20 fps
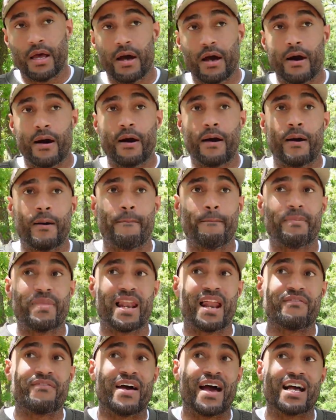that
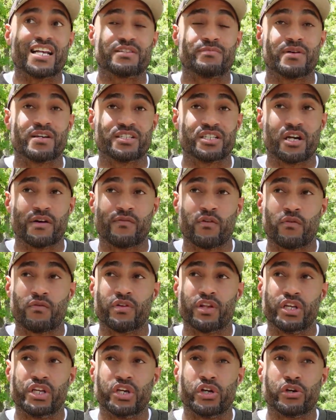I've asked myself over
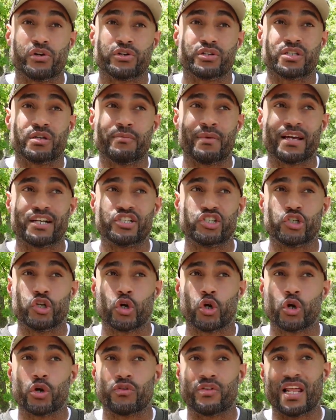the years to make
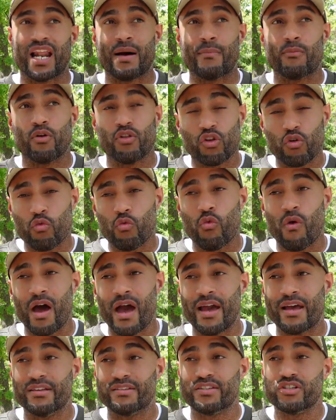sure that I'm on the
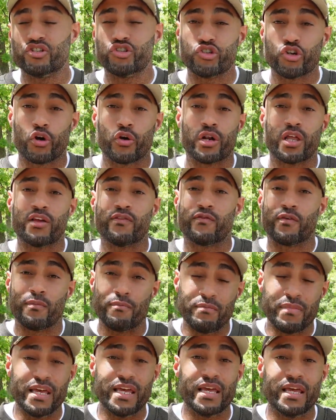right journey for
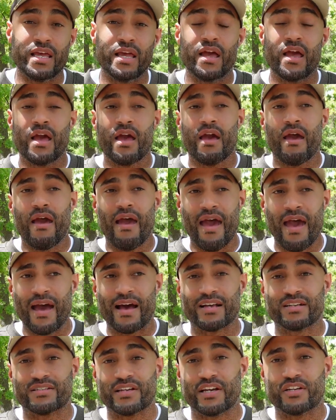me
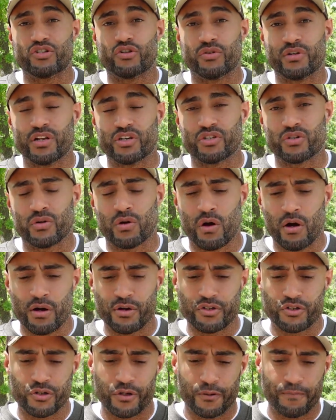as a traditional
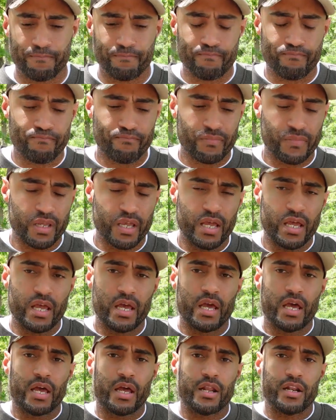archer.
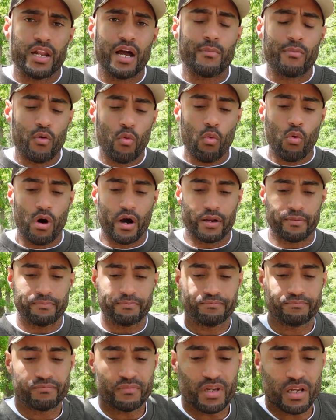Number 1,
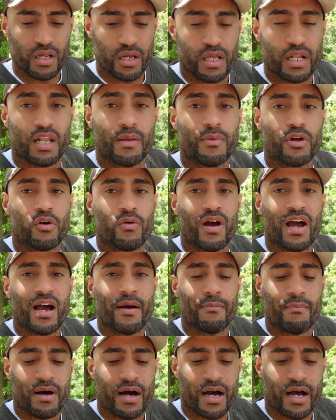let me grab
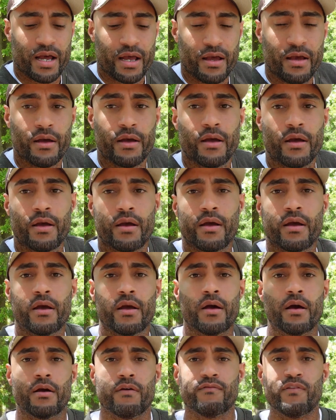my
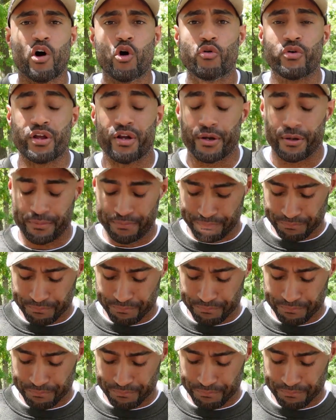phone here.